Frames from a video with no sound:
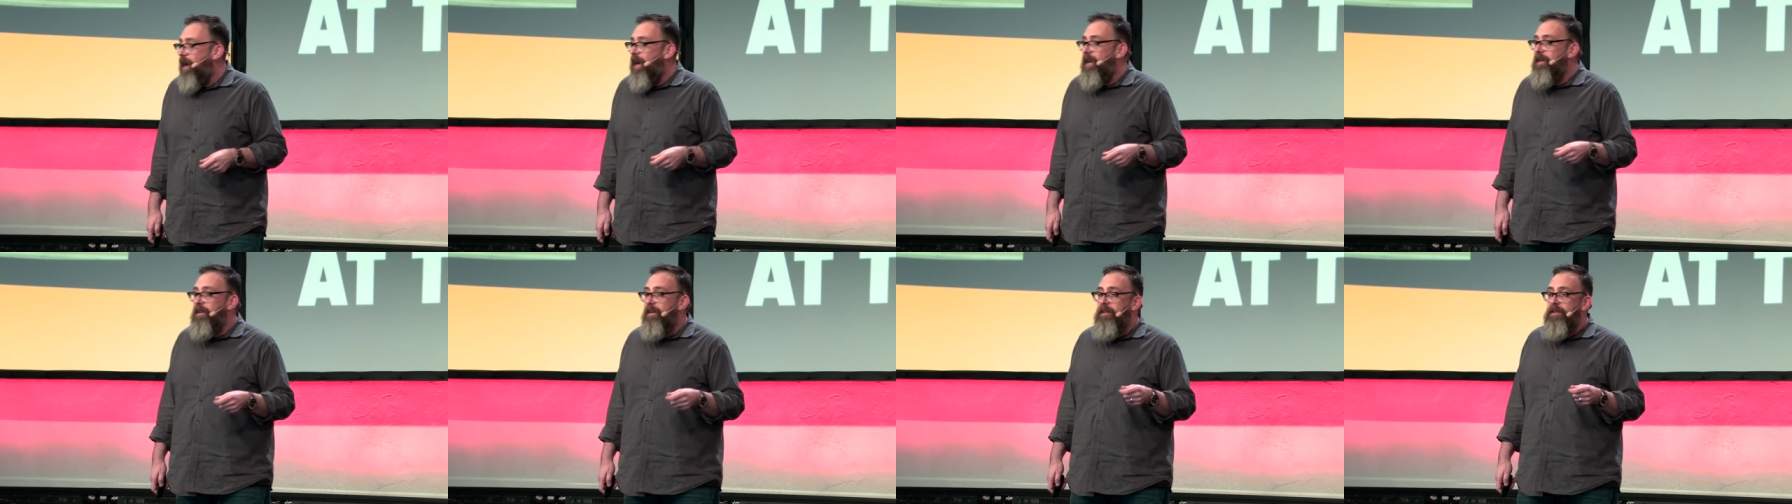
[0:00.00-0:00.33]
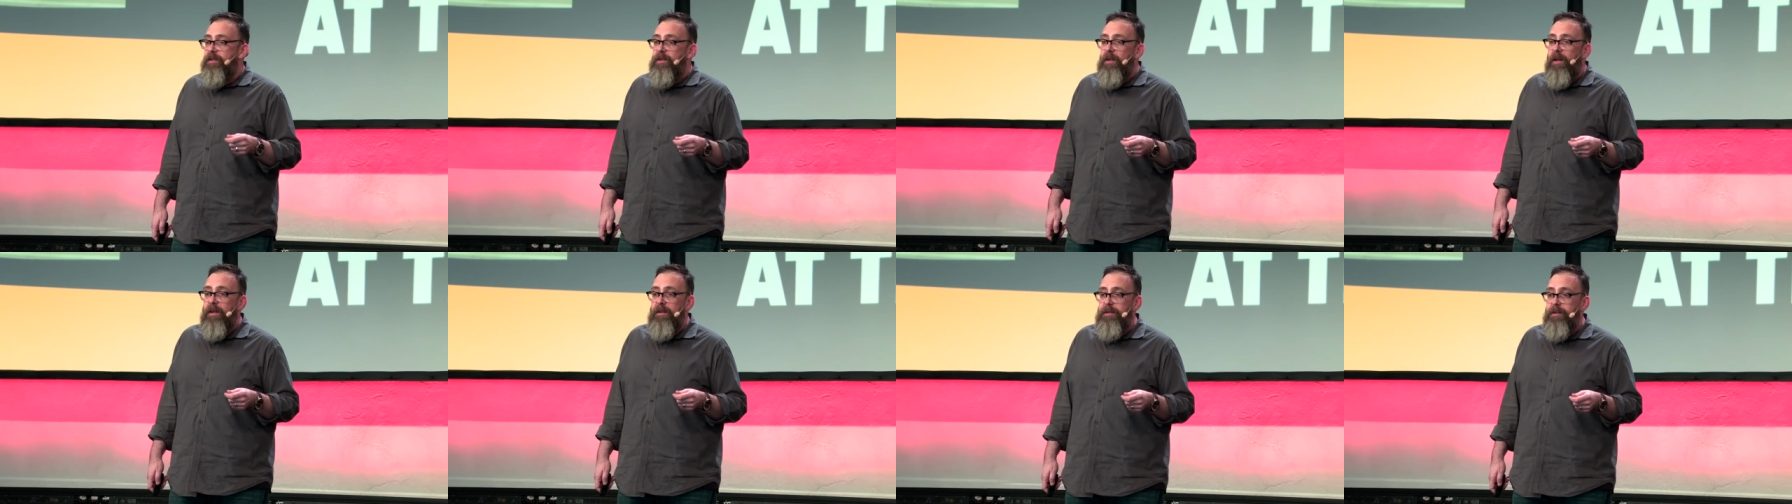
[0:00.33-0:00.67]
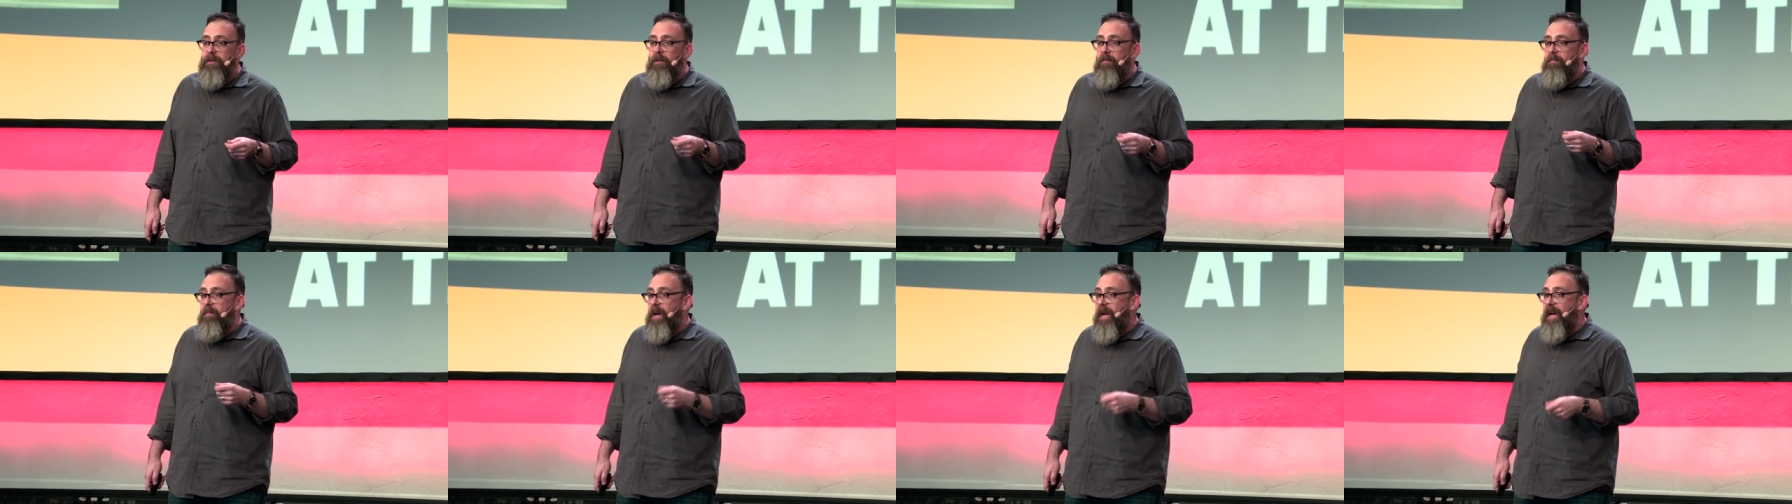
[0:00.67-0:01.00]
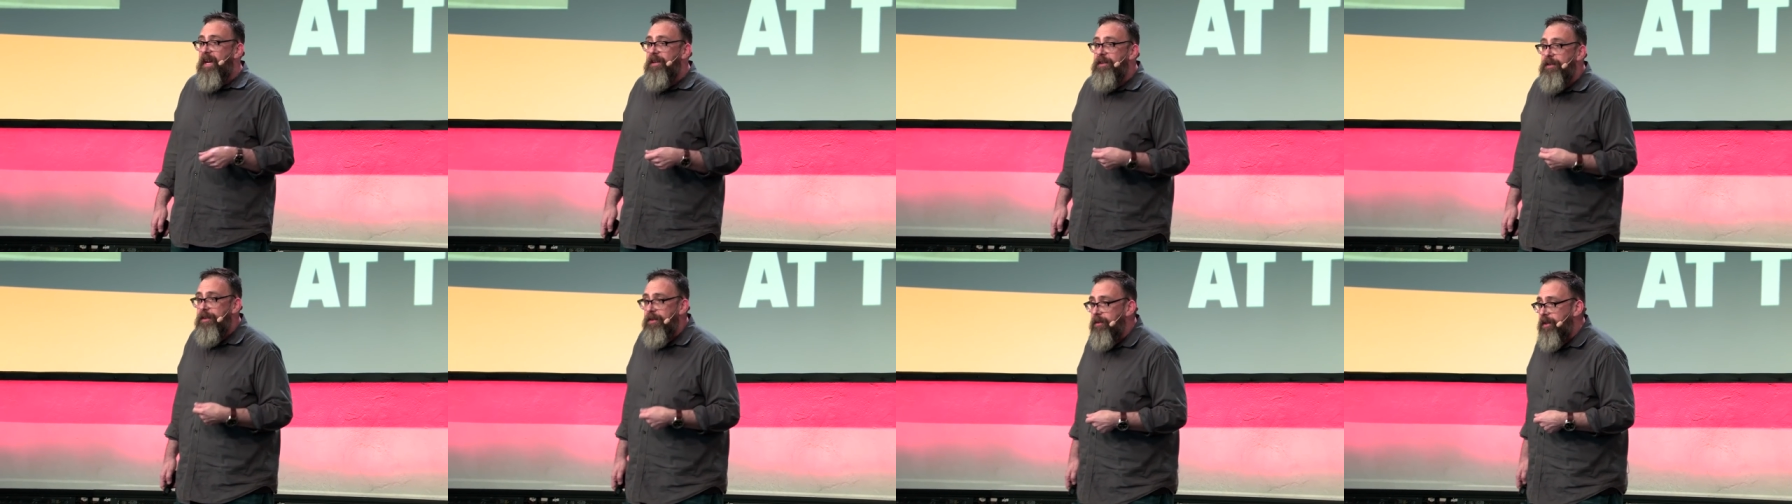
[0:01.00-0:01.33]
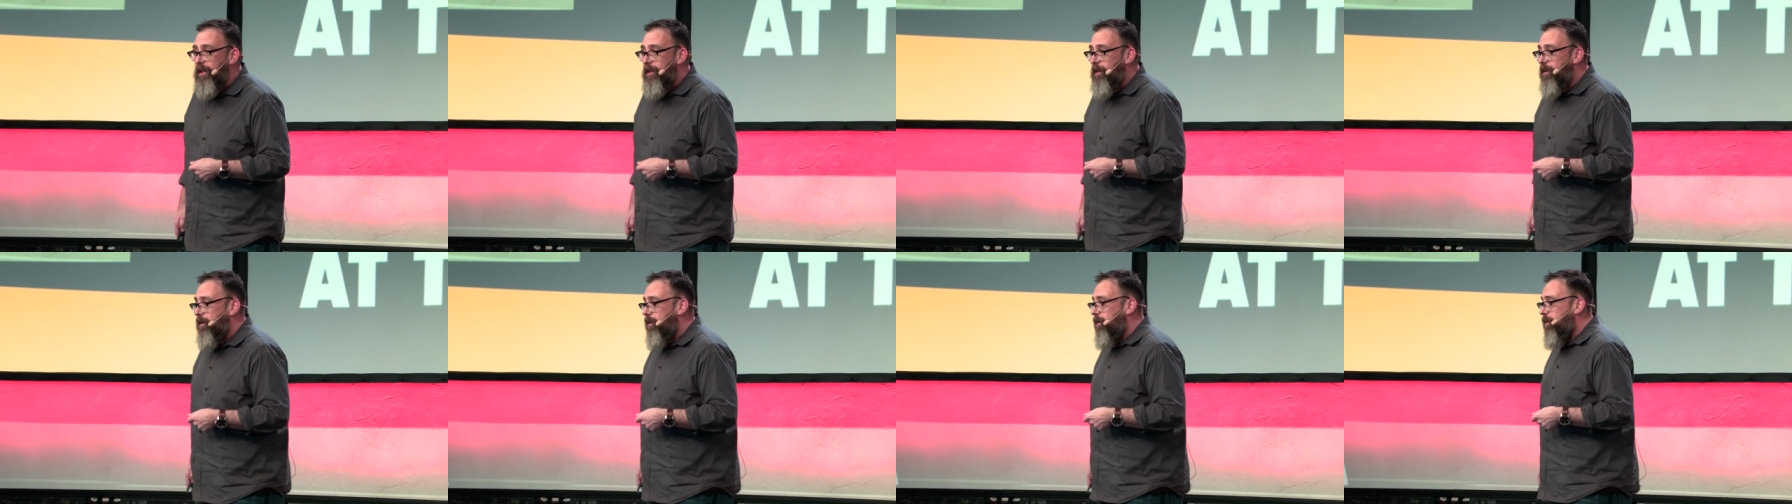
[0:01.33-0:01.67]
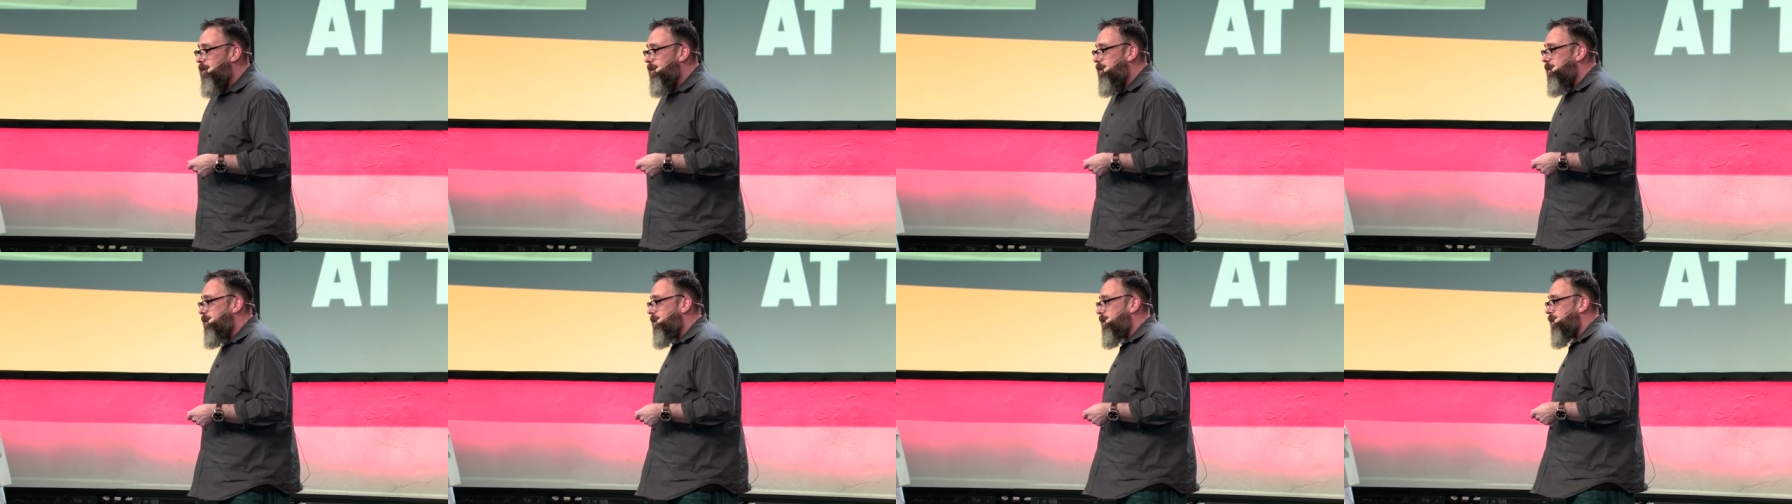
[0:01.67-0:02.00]
And it is also my duty
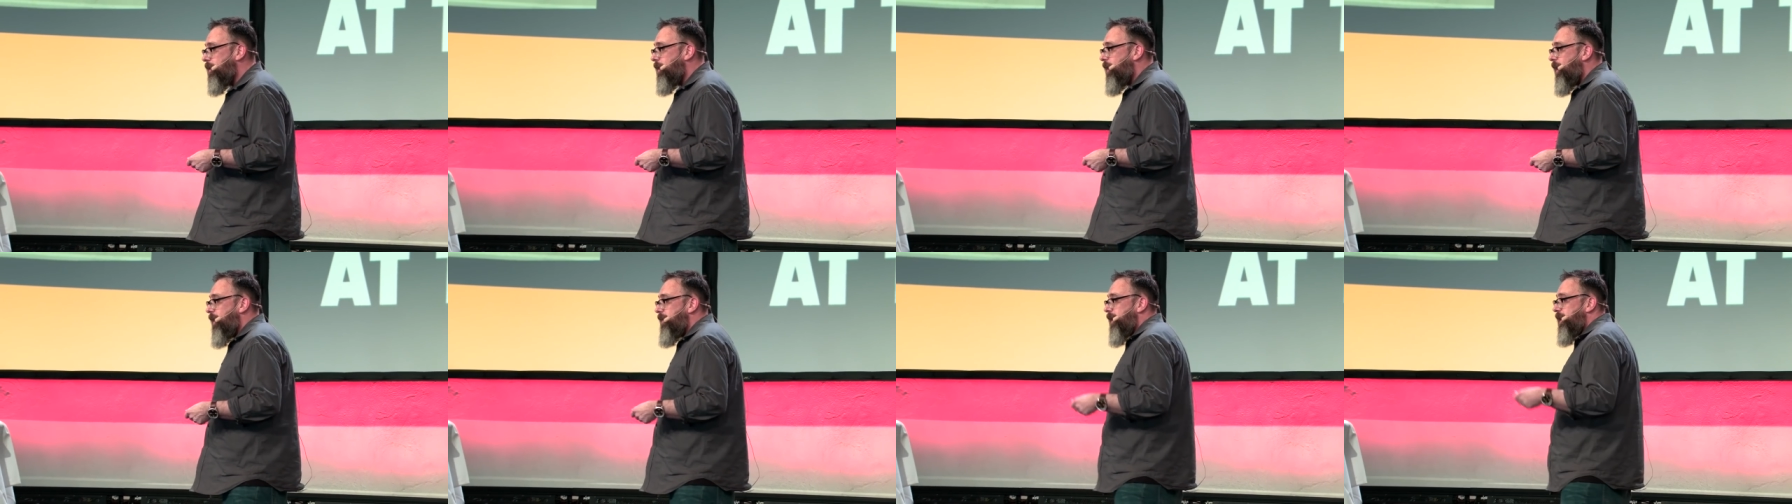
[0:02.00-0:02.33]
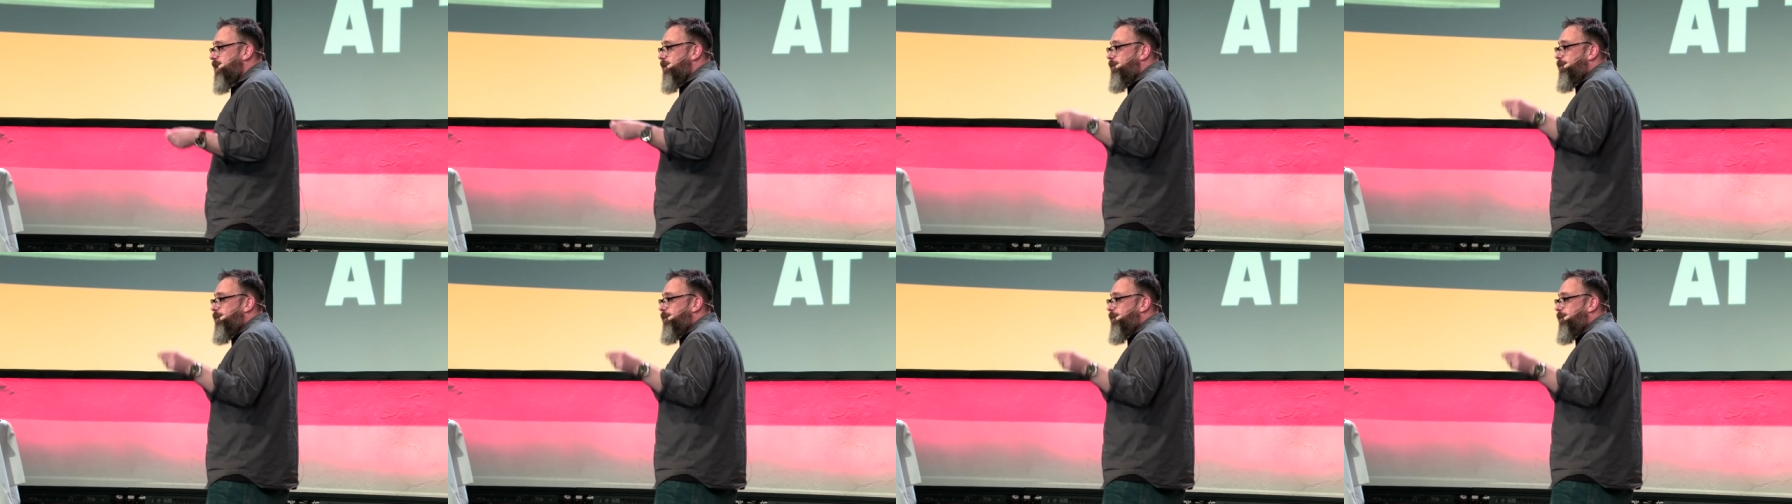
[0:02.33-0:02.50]
that